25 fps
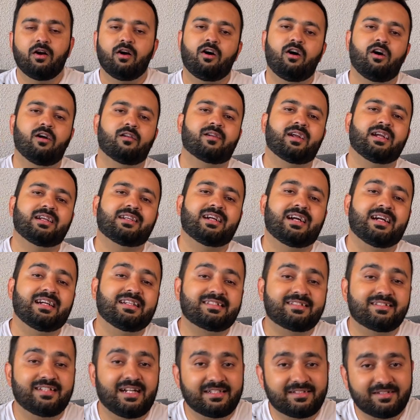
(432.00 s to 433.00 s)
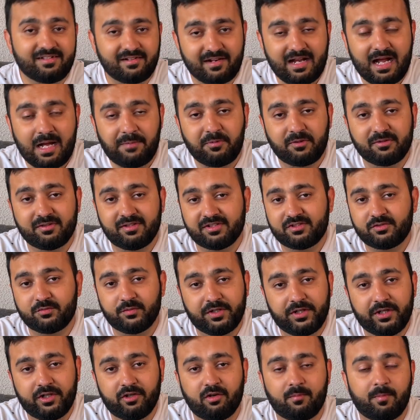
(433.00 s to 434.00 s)
Alright guys, that's a wrap on this
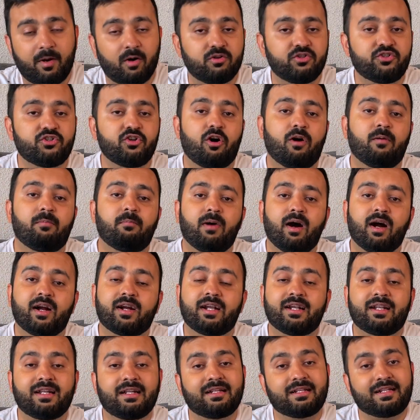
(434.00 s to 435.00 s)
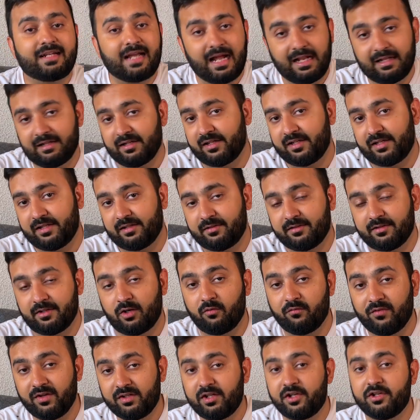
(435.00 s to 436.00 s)
video about job market in Calgary. Now
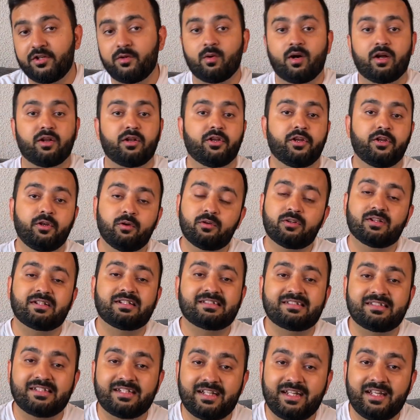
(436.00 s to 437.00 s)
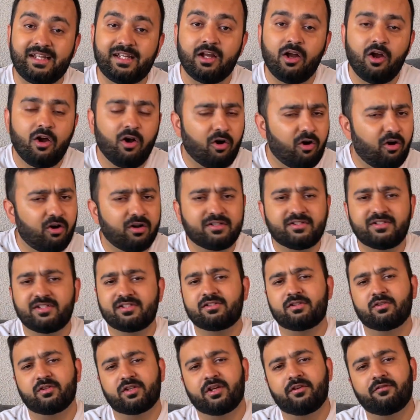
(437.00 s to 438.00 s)
whether you are new to the city or just
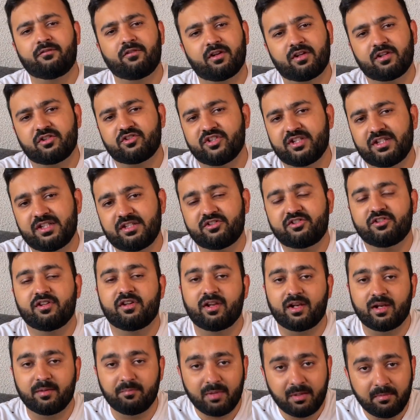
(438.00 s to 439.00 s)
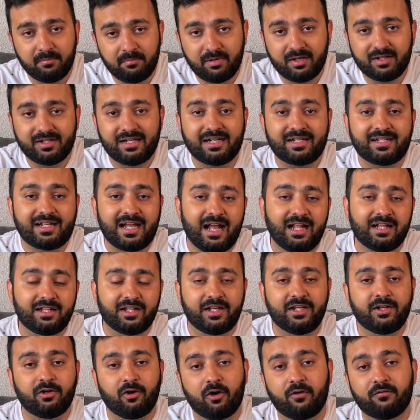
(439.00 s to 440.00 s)
looking for a change, remember that
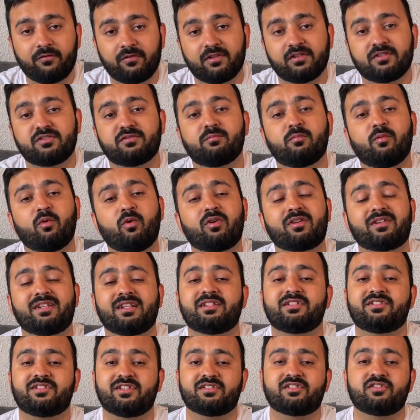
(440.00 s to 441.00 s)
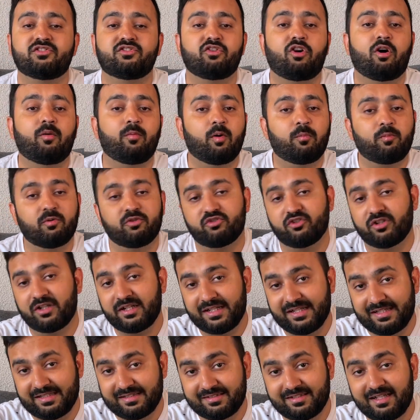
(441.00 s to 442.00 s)
Calgary offers more than just job
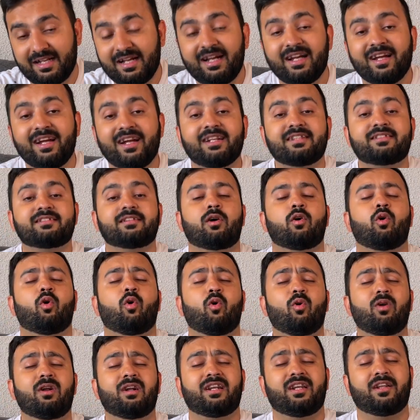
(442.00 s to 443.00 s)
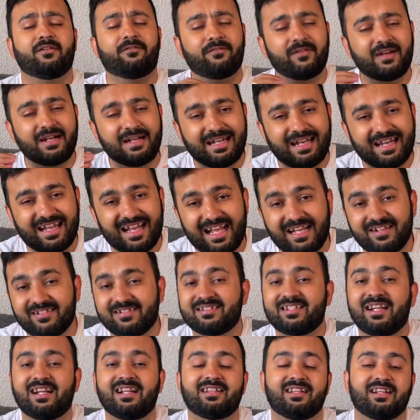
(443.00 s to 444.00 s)
opportunities. It's a whole different
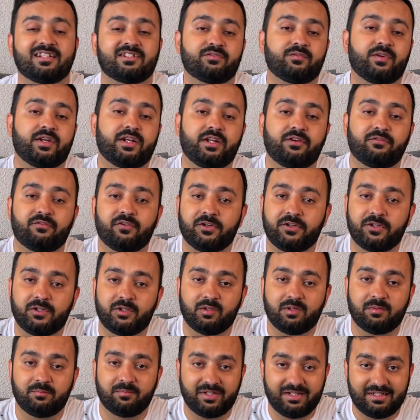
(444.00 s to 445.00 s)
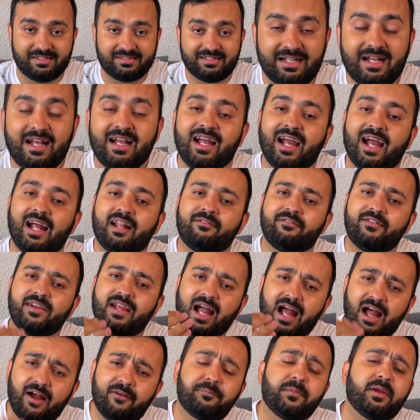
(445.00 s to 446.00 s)
lifestyle that's waiting for you to embrace. And we
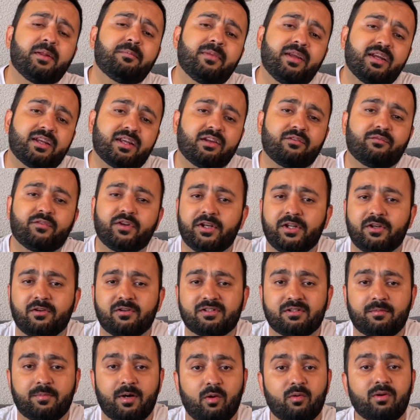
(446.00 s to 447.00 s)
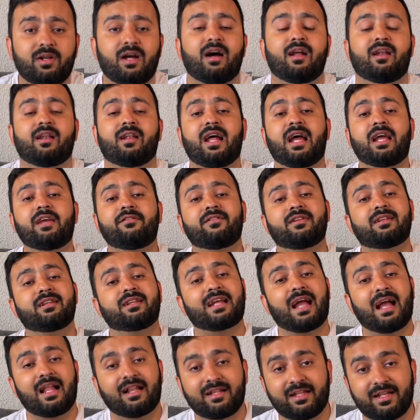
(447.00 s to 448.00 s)
have been making videos about our life in
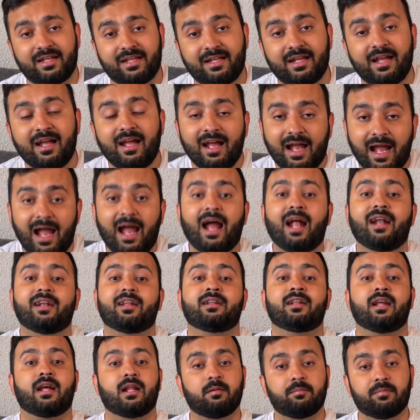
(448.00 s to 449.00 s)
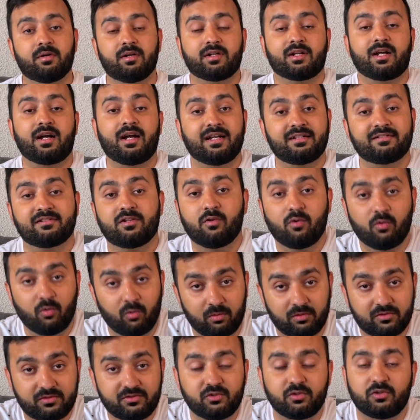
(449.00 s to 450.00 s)
Calgary and in Alberta as a
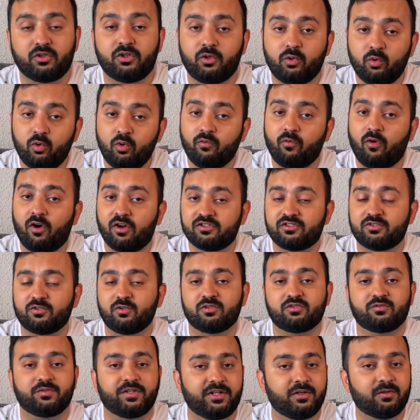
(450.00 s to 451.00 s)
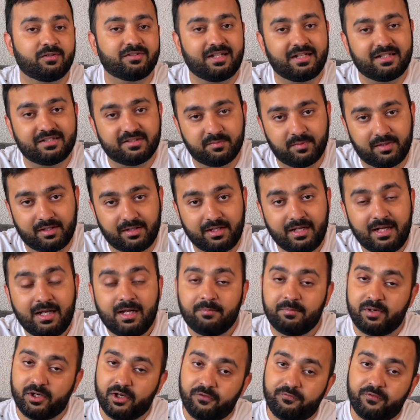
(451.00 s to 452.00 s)
whole. So do watch those videos as well.
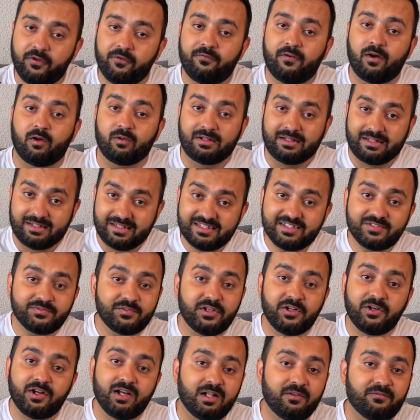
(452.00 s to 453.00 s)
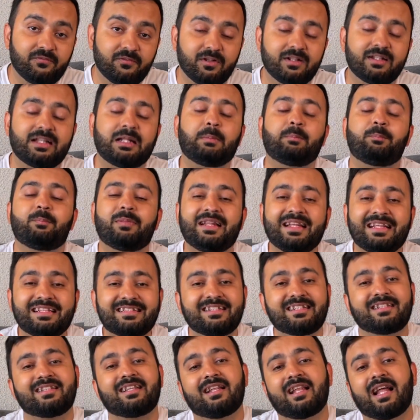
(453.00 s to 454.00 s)
But if you found this video helpful, then please
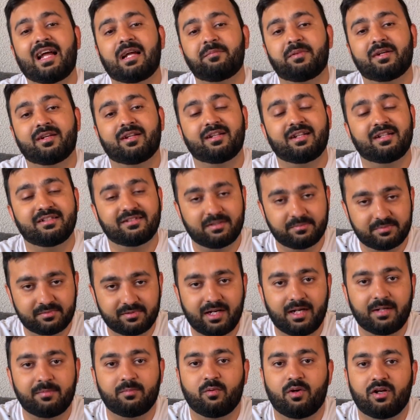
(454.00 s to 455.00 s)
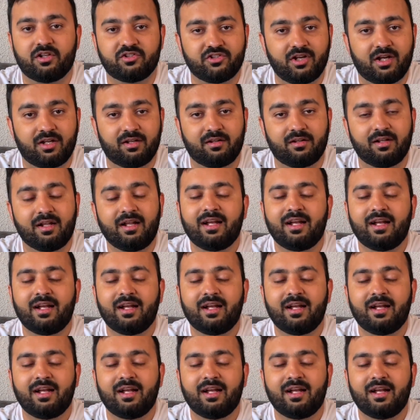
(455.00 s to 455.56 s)
hit the like button and subscribe to our channel.